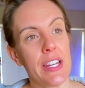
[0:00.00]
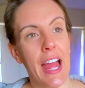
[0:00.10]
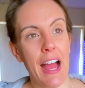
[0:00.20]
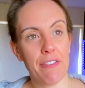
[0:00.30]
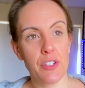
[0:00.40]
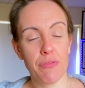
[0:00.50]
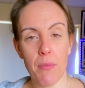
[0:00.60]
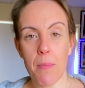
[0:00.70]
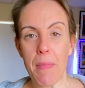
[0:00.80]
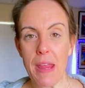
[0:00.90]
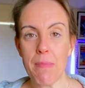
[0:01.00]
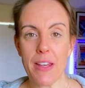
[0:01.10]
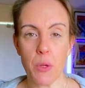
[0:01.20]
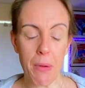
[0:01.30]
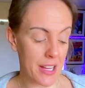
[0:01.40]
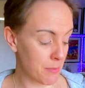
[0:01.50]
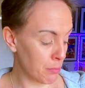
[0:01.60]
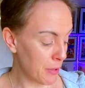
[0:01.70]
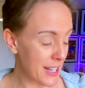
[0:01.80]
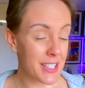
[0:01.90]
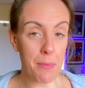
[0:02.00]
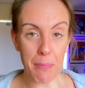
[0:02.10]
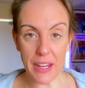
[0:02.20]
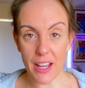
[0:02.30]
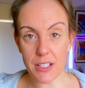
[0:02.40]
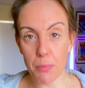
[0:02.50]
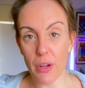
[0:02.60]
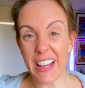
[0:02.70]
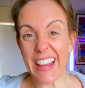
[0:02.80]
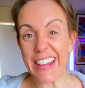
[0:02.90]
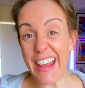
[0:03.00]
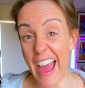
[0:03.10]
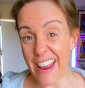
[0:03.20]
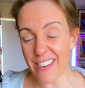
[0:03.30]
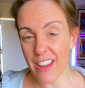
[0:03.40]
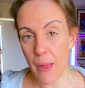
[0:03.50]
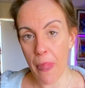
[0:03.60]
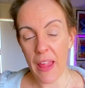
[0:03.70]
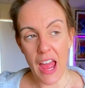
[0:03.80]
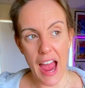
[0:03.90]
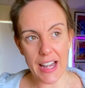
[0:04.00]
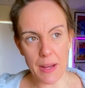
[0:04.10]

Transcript: have to, from the main menu, press the PS button again, and